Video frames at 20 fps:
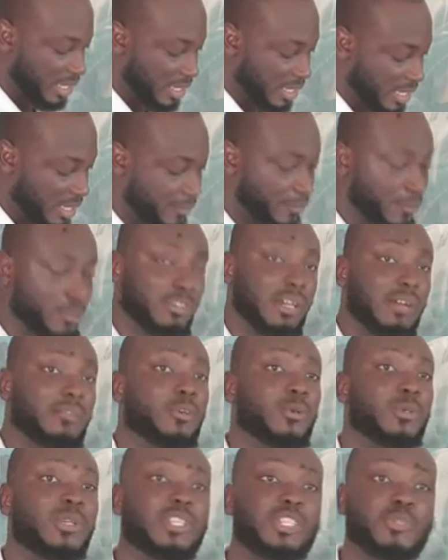if you
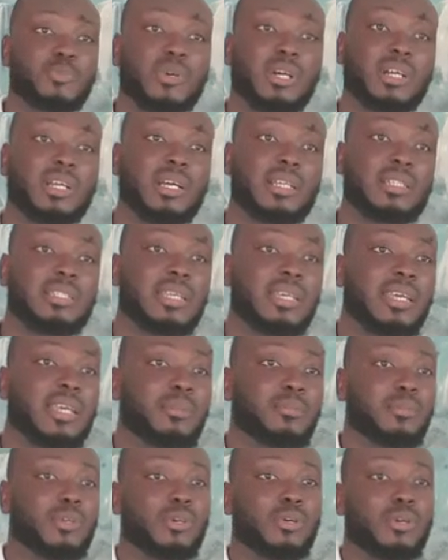travel with this product
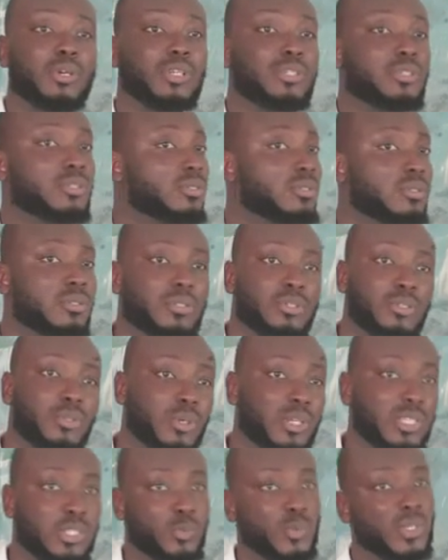and because you know
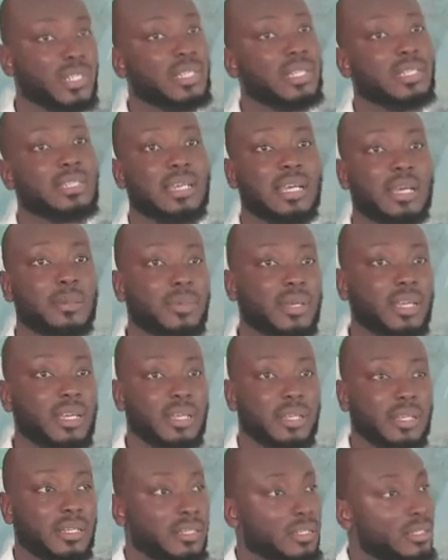it's winter time
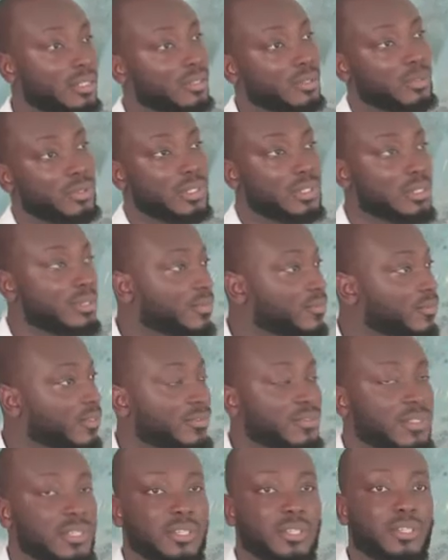and you know it's
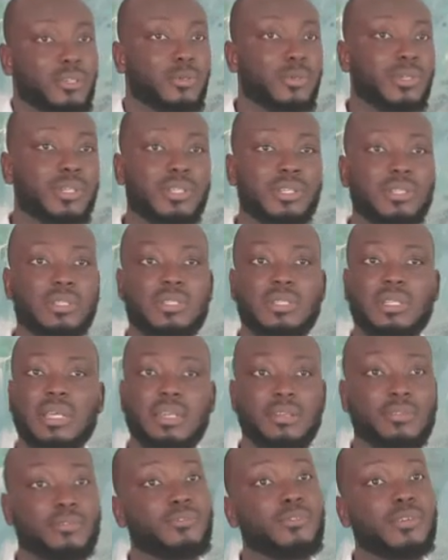15 degrees
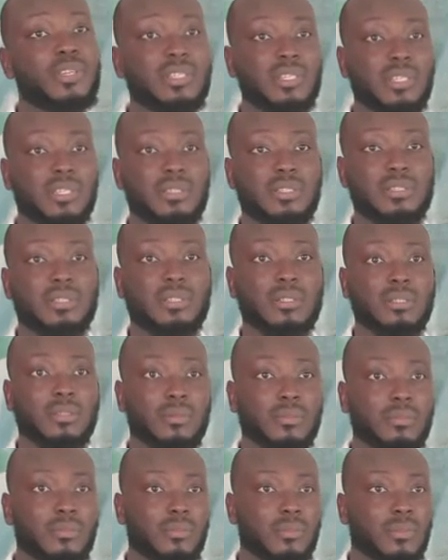and it freezes,
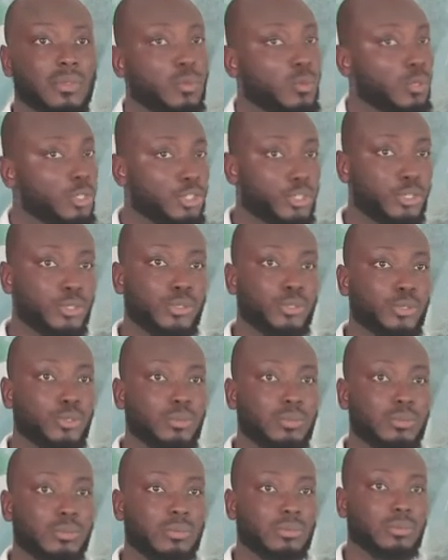what do you do?
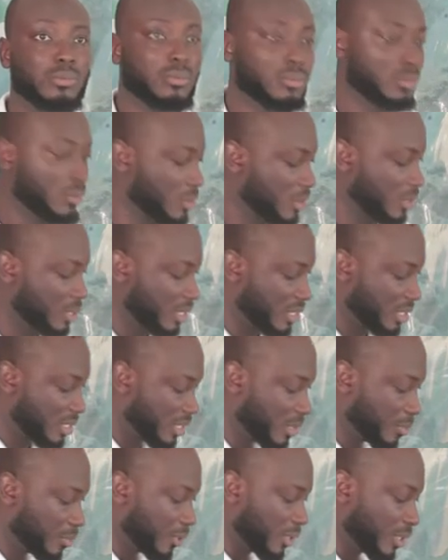
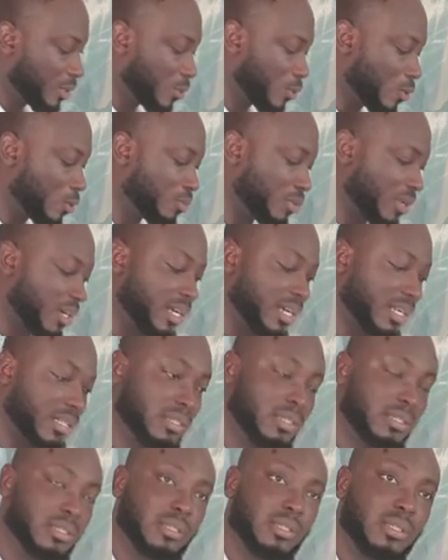easily put the whole
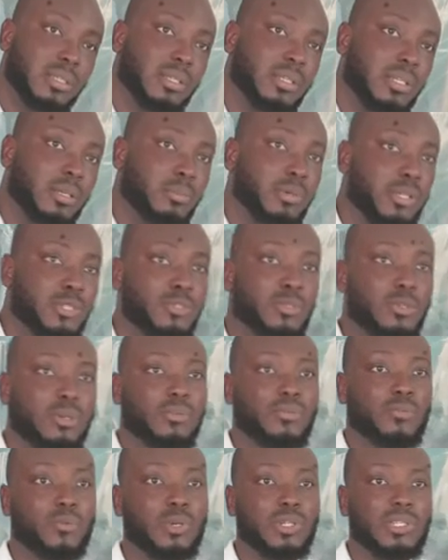product in a bottle
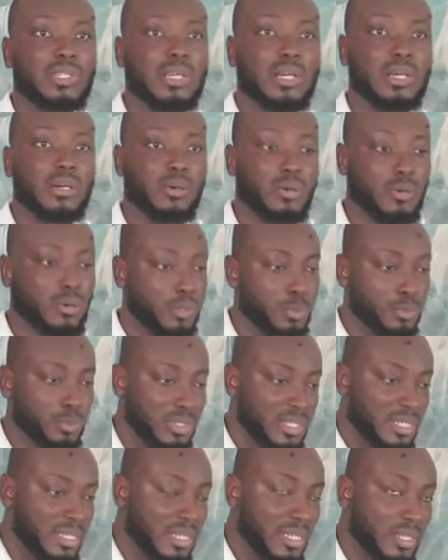of water or
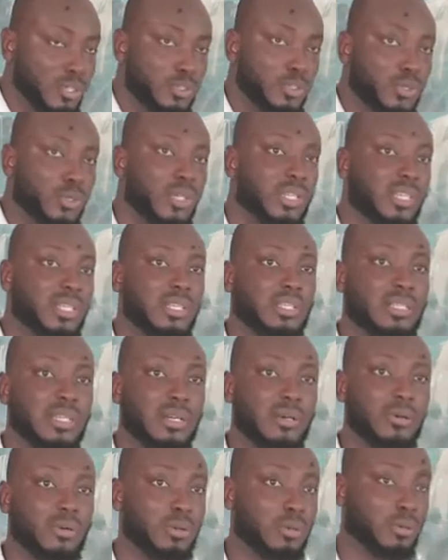put it next to your heater
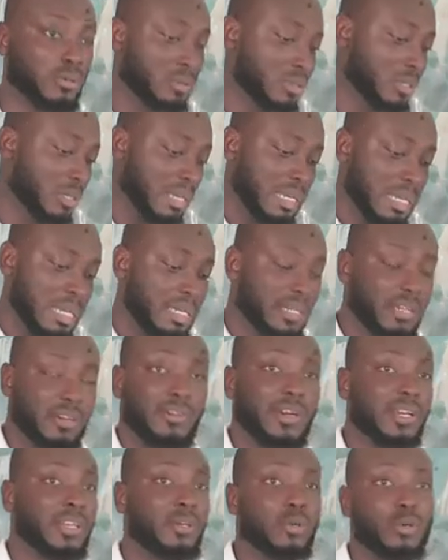or under
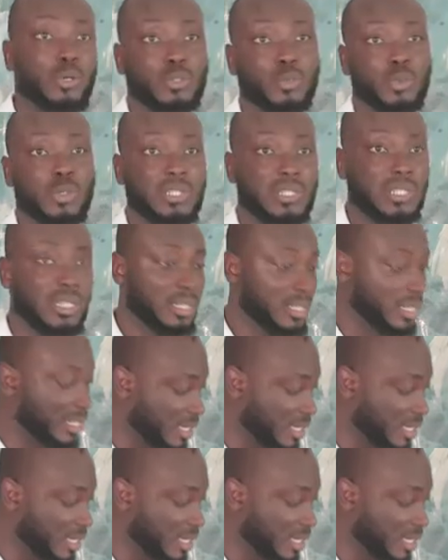running hot water.